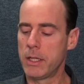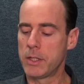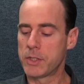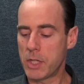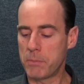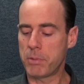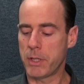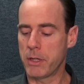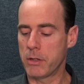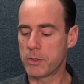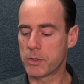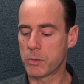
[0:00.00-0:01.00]
Some
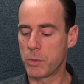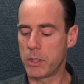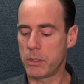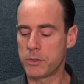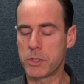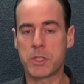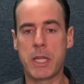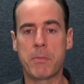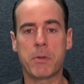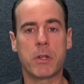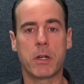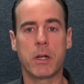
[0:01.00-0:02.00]
players will just keep
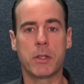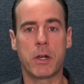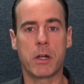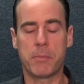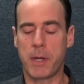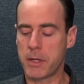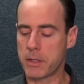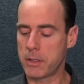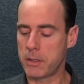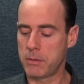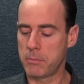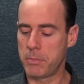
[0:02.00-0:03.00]
their tongue on the
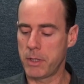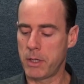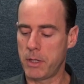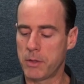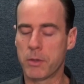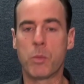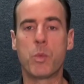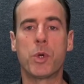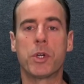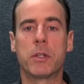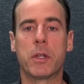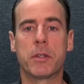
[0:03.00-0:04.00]
harmonica, but on the
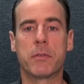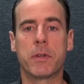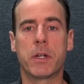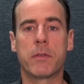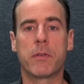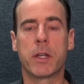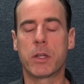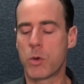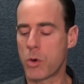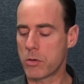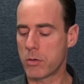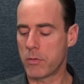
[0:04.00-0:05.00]
wood, on the very, very
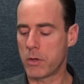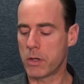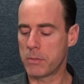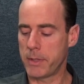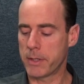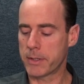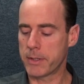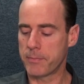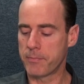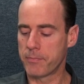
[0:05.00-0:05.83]
corner of the harmonica.